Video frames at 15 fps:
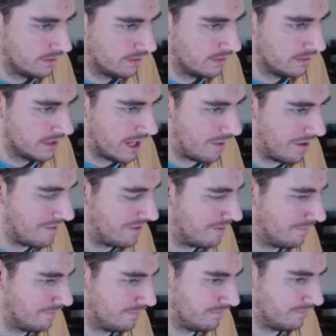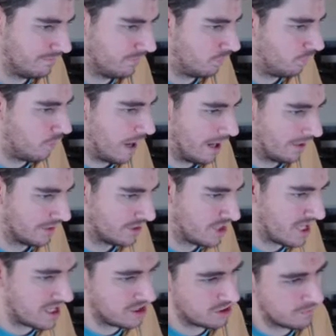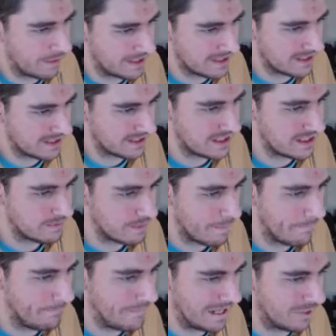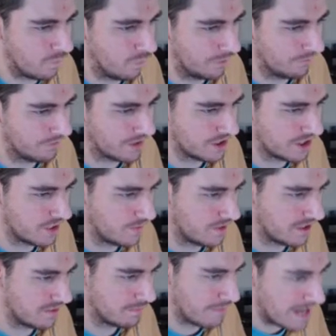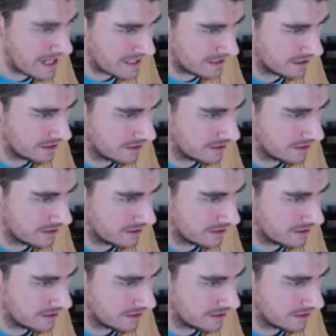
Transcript: However, while the change might seem a big one for the series to make,